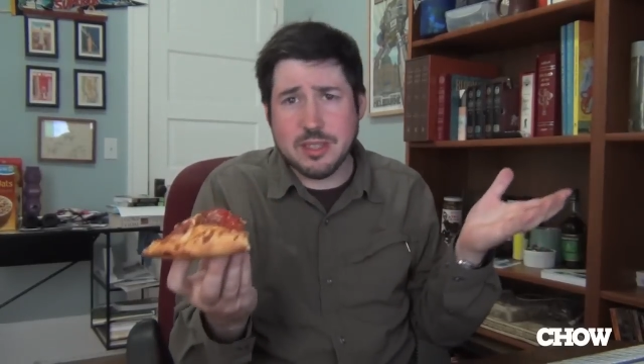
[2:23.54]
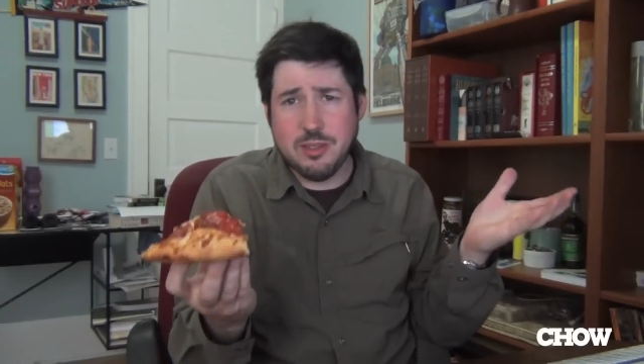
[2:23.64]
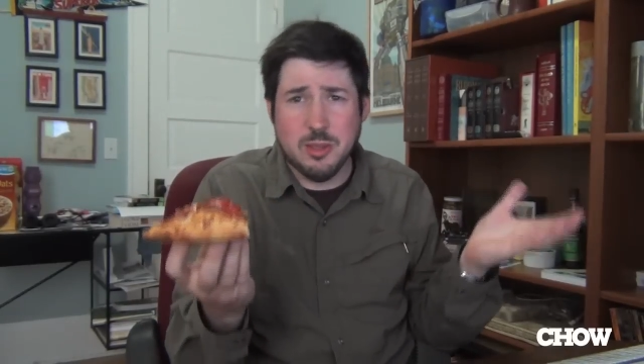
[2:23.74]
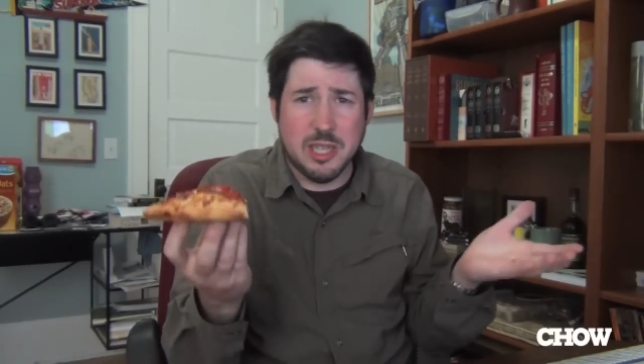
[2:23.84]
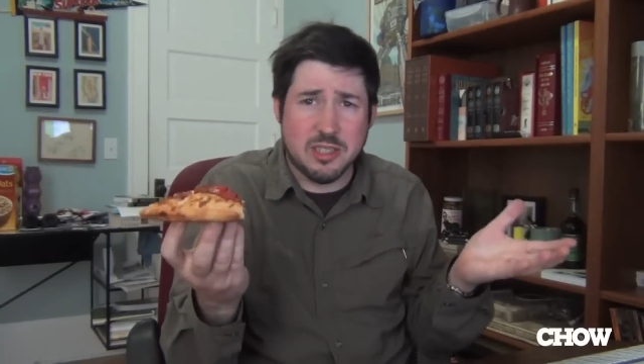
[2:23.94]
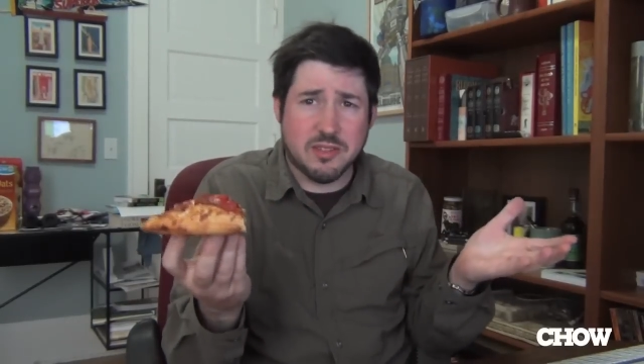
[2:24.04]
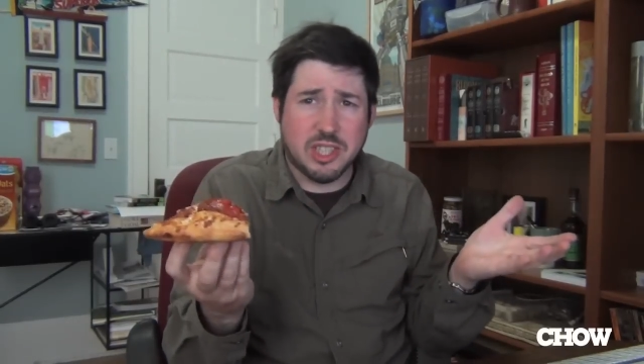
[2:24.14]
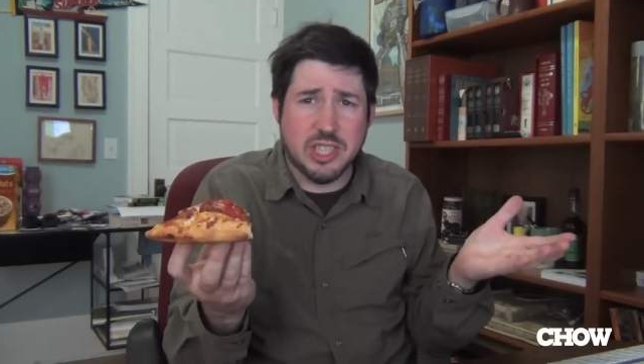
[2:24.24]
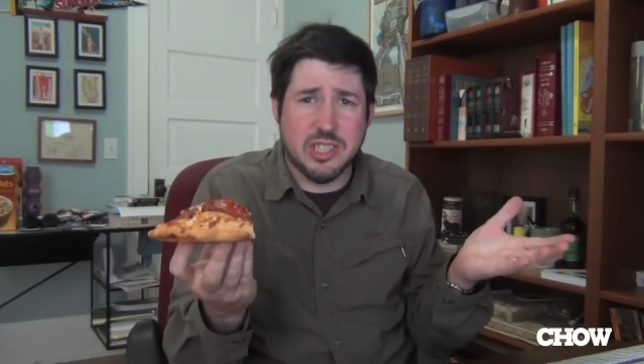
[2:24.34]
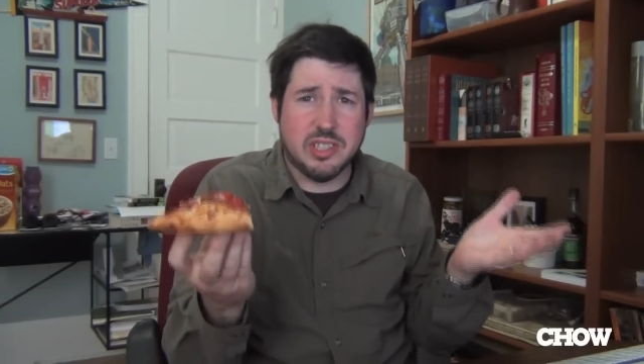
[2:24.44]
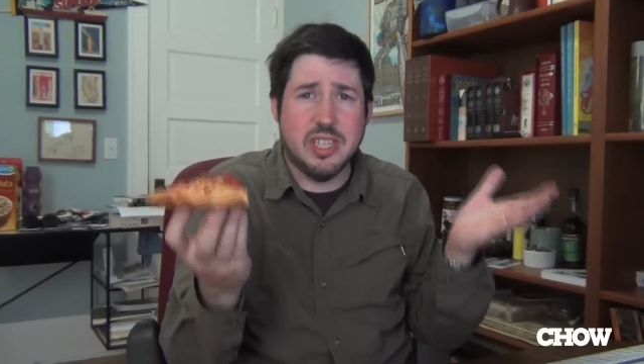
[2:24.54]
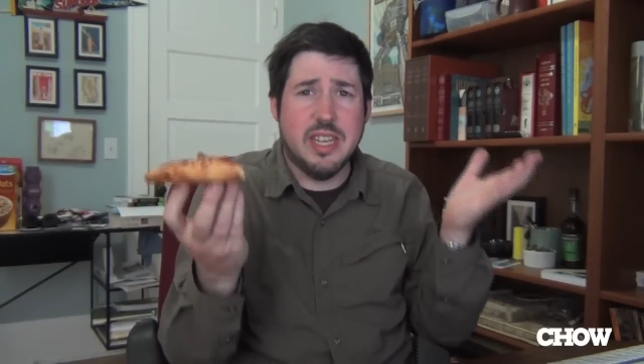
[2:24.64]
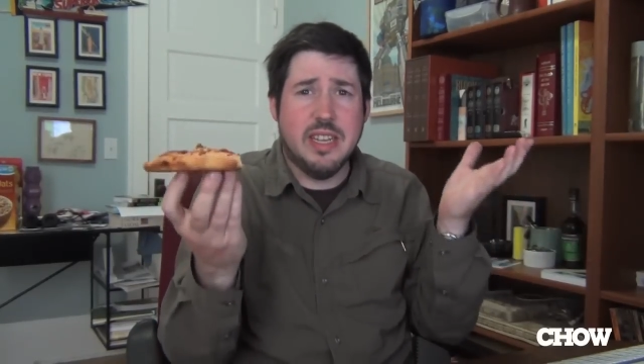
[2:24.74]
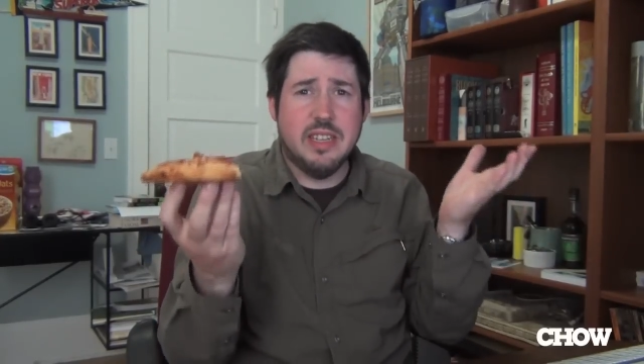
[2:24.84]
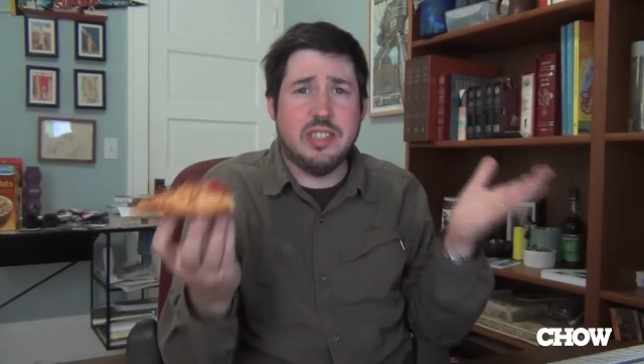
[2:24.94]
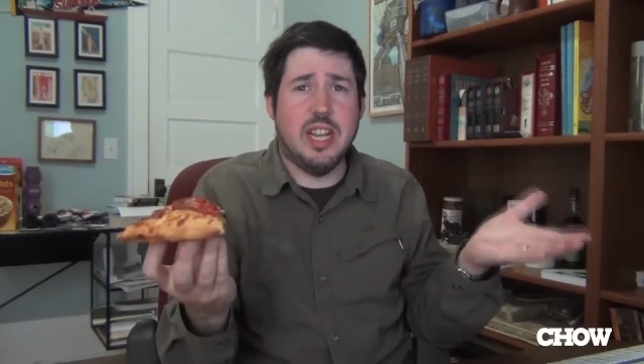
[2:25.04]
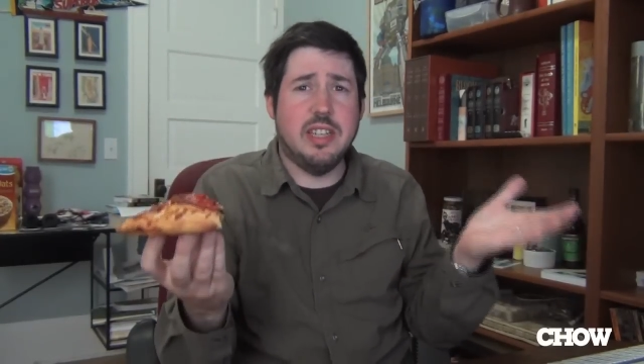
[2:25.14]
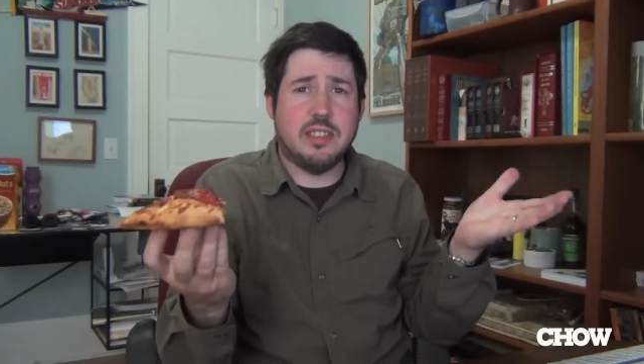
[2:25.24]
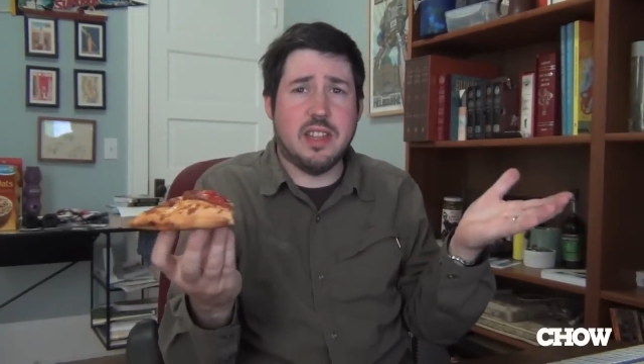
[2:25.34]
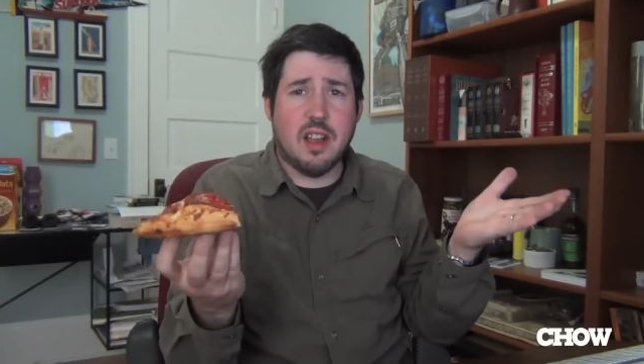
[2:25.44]
Two layers of cheese.
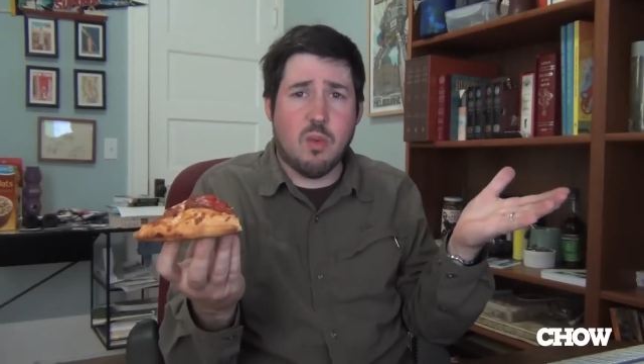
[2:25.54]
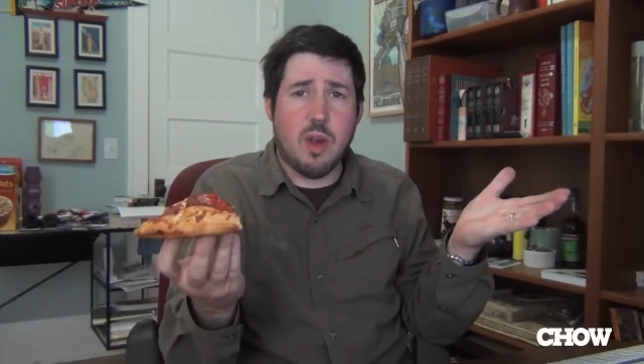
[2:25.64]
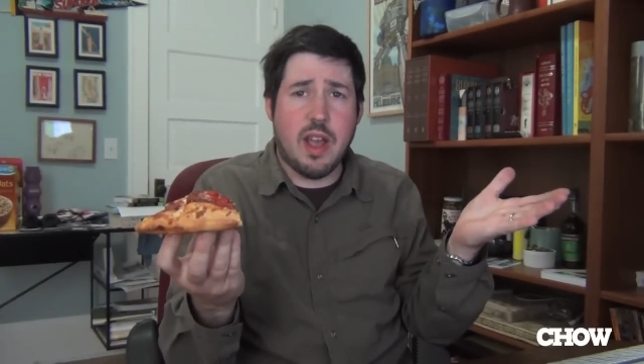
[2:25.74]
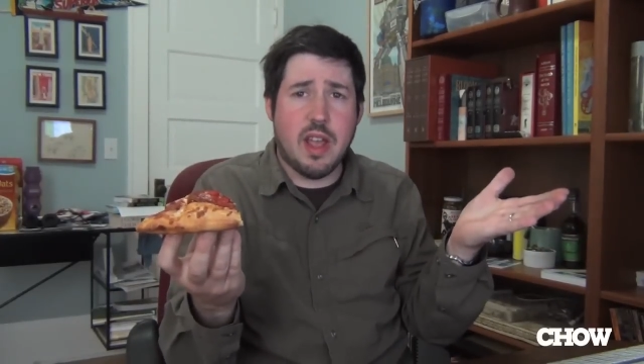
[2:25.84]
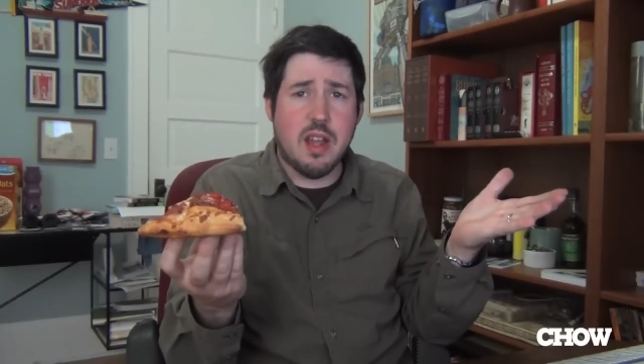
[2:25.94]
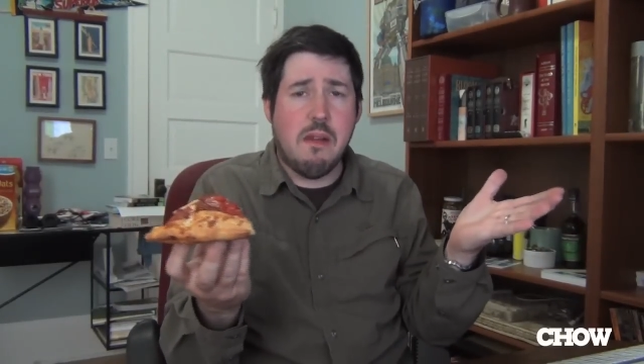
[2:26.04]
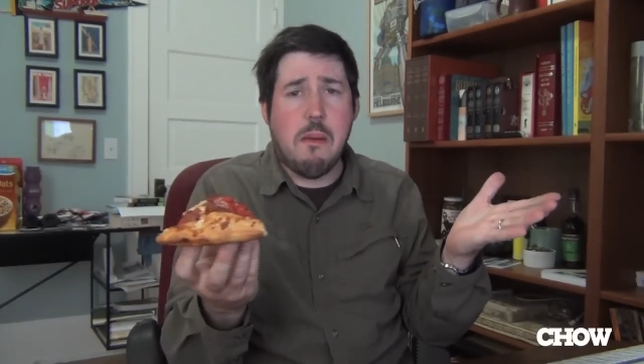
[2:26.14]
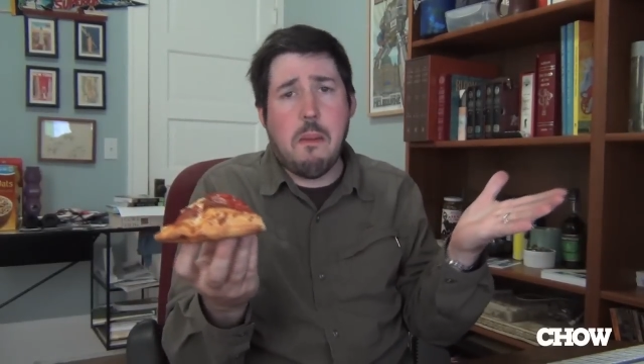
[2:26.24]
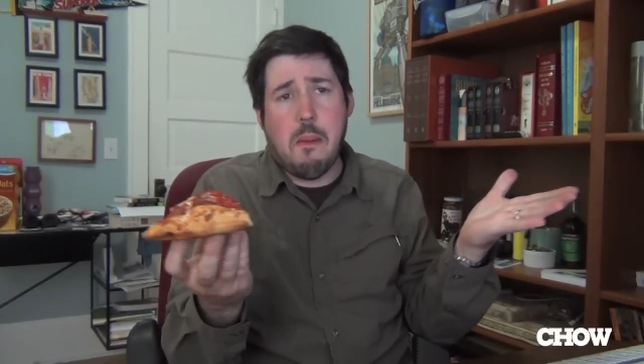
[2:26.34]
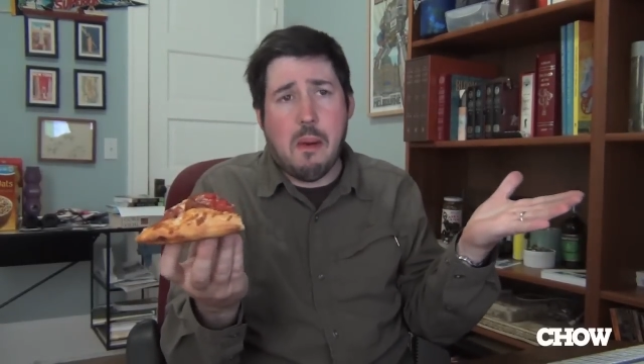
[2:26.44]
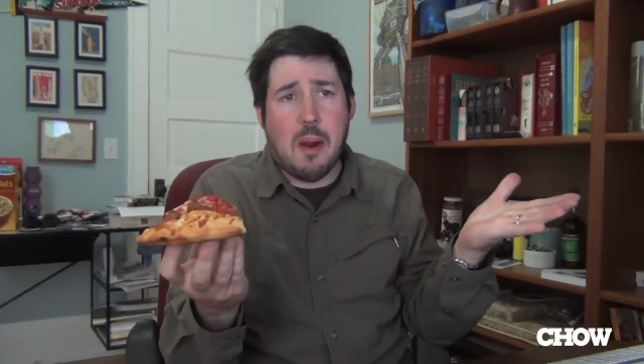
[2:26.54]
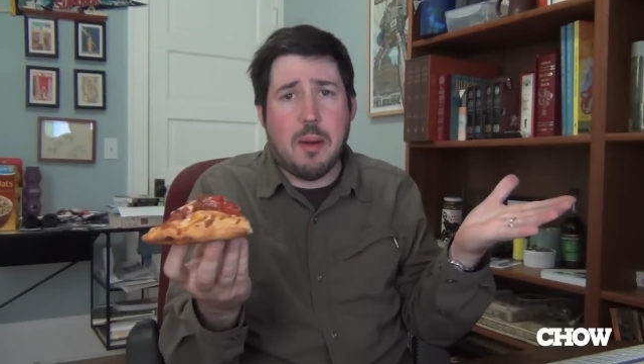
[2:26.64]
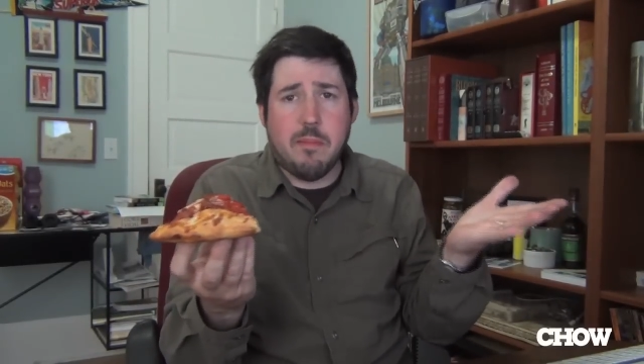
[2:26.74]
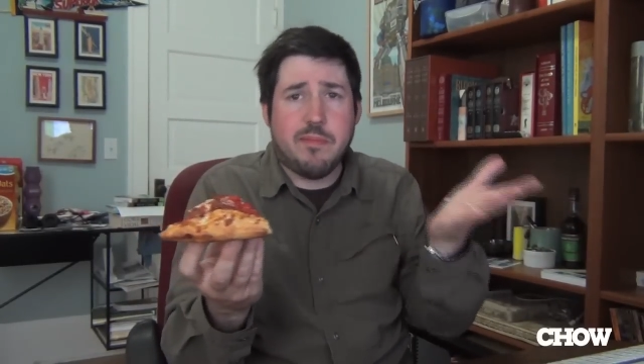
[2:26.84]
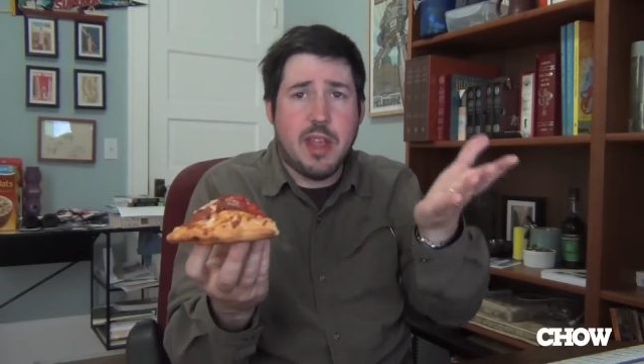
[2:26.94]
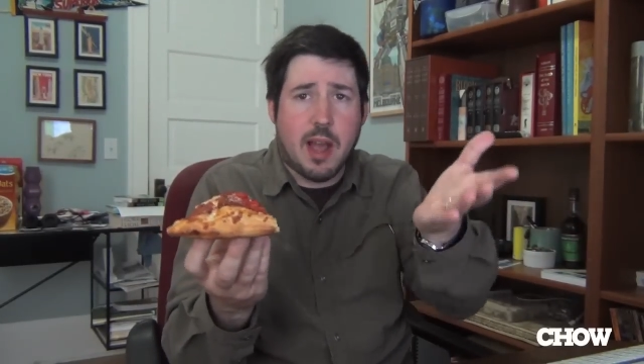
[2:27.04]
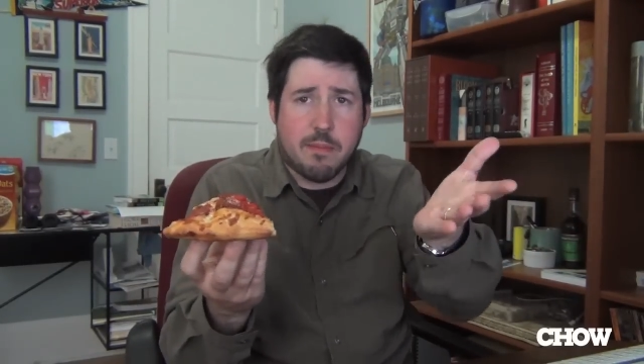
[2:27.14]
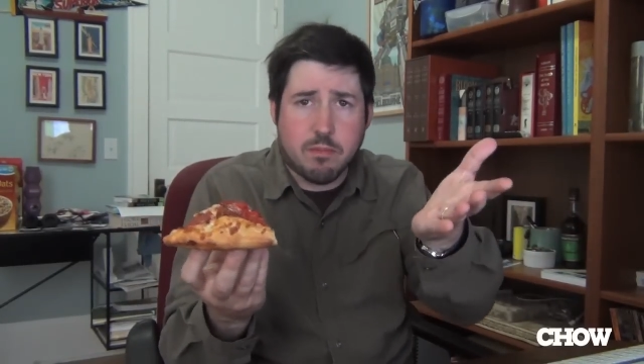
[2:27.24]
Tastes that way. Um, yeah.